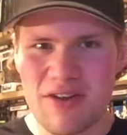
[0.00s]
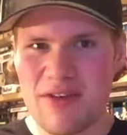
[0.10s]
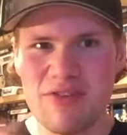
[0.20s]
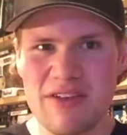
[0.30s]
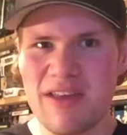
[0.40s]

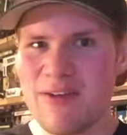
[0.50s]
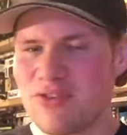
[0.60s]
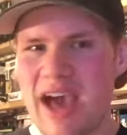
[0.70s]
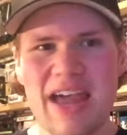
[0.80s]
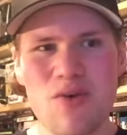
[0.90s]
It
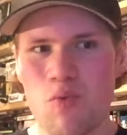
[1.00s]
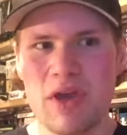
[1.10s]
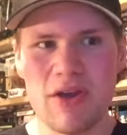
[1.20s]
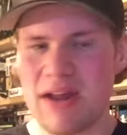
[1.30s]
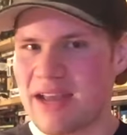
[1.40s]
was kind of
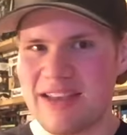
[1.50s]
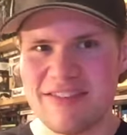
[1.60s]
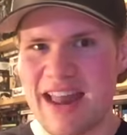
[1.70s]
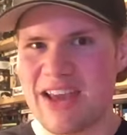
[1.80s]
weird. Like I said,